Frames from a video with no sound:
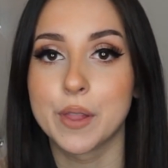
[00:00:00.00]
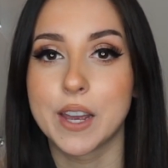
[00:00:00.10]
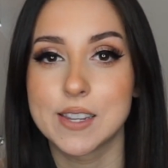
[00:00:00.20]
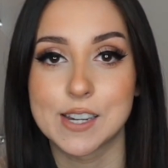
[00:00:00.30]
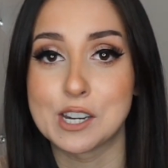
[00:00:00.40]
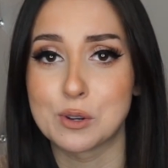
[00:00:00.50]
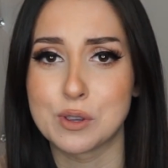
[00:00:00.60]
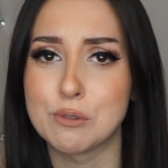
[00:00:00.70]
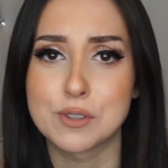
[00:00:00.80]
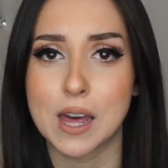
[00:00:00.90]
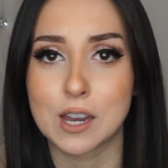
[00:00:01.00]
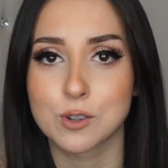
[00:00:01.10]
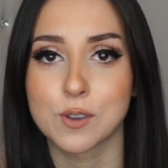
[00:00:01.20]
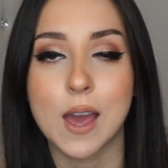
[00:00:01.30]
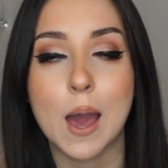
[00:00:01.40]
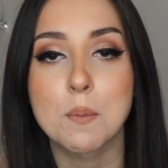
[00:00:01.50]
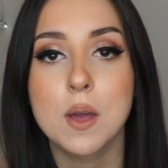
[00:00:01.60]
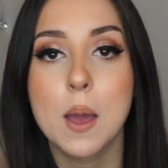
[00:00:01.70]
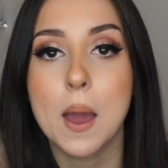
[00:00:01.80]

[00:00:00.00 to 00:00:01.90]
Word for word: Like I said, I don't use the actual app.